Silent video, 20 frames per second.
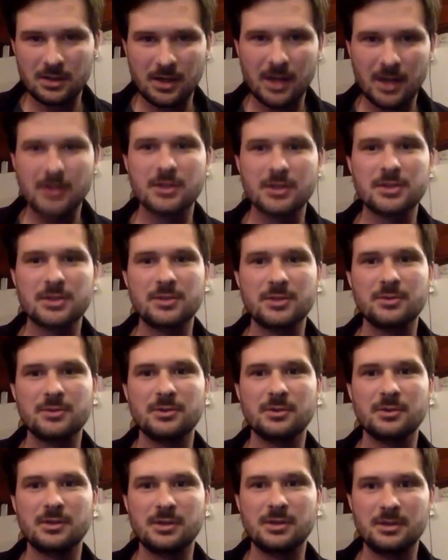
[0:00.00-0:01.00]

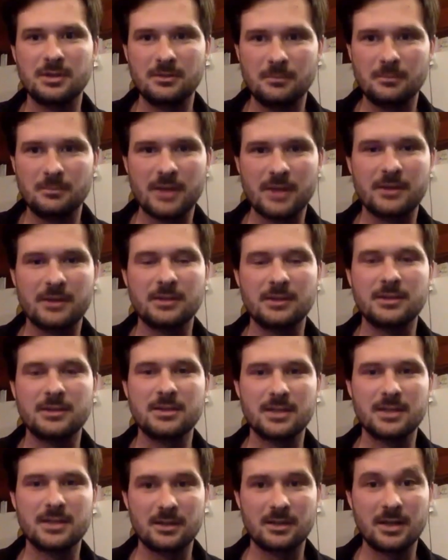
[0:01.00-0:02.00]
understood
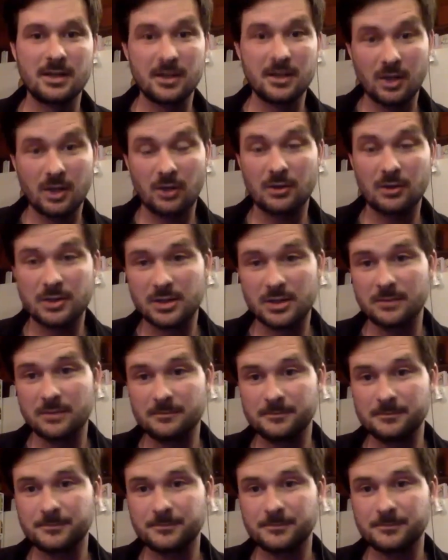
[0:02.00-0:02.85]
methods in ecology